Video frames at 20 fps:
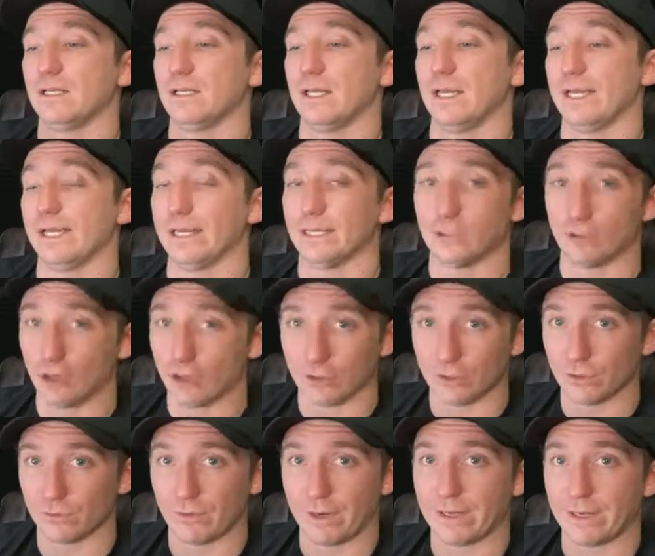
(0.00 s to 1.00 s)
and all
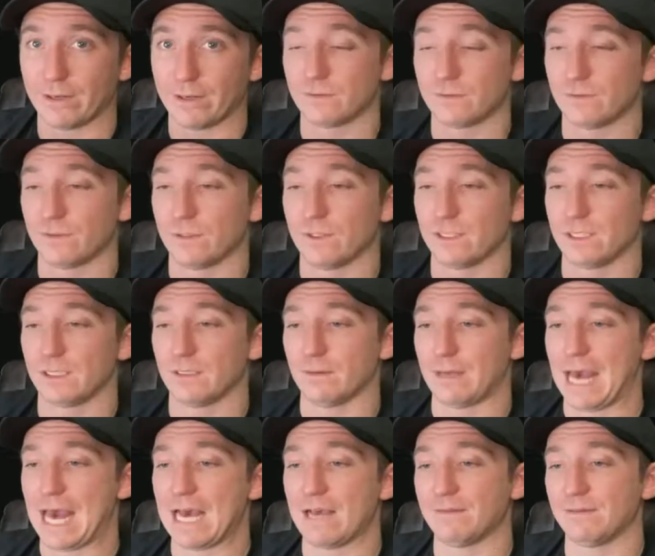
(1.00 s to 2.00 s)
your rentals for like the
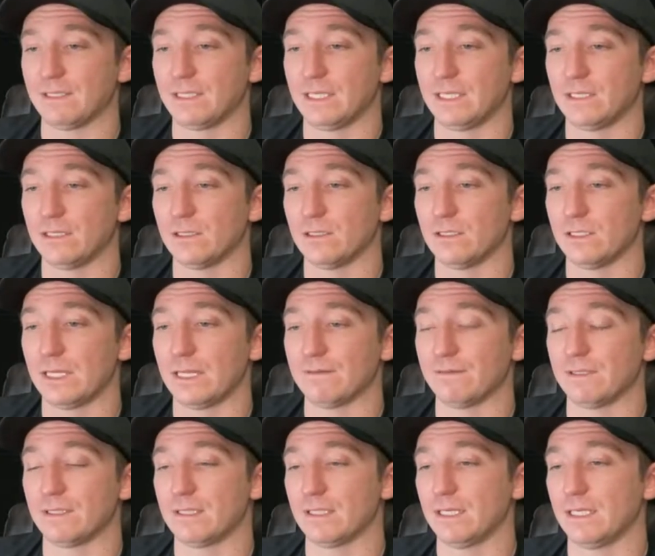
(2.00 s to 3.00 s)
avy gear and
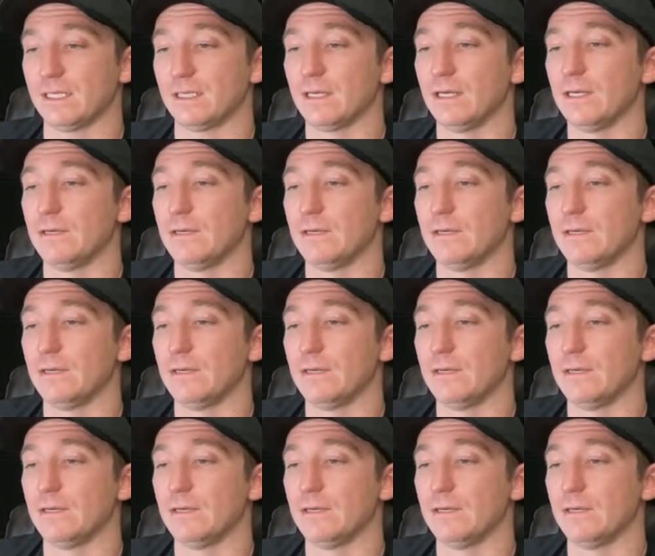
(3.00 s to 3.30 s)
everything